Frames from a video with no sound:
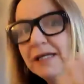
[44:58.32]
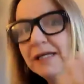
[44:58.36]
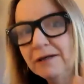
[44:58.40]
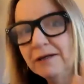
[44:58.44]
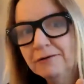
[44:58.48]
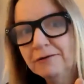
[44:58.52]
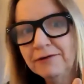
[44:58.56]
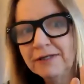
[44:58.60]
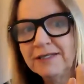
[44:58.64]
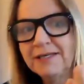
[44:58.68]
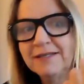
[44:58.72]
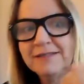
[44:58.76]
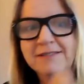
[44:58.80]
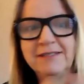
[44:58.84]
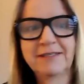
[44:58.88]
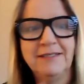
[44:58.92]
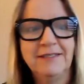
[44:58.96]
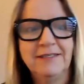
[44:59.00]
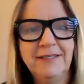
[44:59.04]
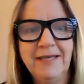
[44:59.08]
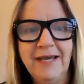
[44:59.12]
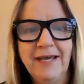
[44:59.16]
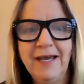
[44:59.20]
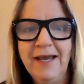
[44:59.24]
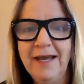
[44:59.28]
here with us
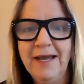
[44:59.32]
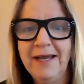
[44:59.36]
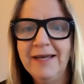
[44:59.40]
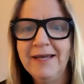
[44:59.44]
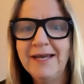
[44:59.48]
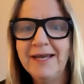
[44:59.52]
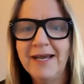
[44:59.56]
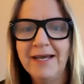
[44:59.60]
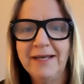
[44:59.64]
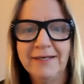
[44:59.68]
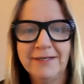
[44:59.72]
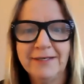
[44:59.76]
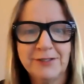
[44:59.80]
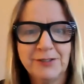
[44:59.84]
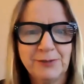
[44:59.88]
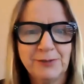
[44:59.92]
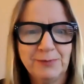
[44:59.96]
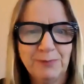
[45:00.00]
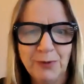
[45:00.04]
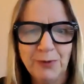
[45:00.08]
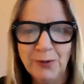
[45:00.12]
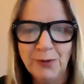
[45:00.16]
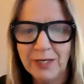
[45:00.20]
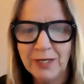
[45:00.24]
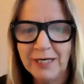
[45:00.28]
today and
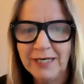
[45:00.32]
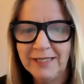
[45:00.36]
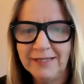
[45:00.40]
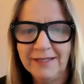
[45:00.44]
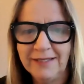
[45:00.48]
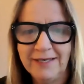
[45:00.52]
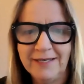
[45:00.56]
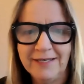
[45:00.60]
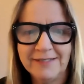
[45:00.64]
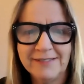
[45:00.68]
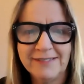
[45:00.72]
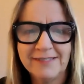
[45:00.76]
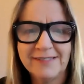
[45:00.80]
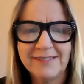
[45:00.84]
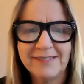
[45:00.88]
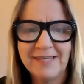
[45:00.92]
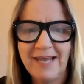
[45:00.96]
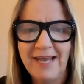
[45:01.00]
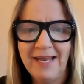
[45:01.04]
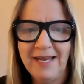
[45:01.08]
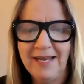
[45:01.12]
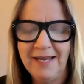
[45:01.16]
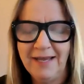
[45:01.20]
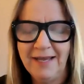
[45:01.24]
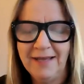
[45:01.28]
exploring this.
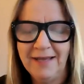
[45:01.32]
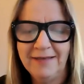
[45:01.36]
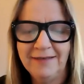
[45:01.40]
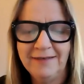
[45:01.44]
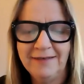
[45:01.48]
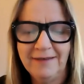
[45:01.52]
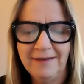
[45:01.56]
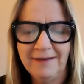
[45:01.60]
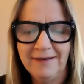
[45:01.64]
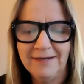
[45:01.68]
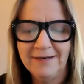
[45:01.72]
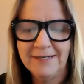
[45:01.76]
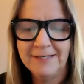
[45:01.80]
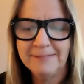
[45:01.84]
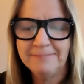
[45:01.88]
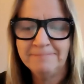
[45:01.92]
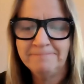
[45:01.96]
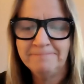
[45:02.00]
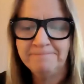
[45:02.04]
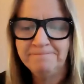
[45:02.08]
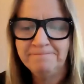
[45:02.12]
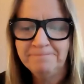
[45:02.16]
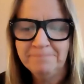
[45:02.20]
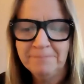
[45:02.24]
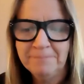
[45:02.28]
And
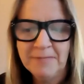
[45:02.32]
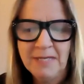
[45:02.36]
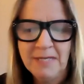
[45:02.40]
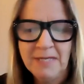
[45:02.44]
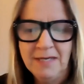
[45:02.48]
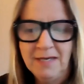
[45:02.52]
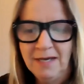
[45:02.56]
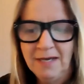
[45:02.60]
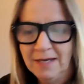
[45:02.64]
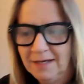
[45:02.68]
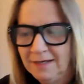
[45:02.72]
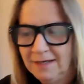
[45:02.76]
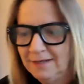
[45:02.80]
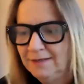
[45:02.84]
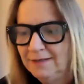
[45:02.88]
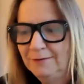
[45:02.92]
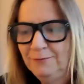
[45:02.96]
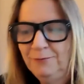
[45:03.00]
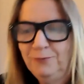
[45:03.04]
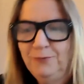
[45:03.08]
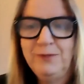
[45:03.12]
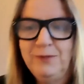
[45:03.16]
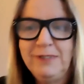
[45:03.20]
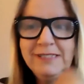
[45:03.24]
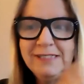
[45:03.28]

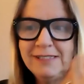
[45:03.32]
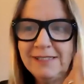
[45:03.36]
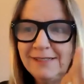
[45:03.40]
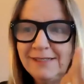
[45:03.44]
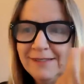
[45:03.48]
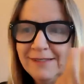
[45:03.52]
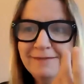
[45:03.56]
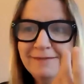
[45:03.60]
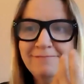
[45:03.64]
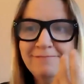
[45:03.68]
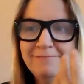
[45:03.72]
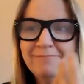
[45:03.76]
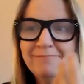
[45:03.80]
we see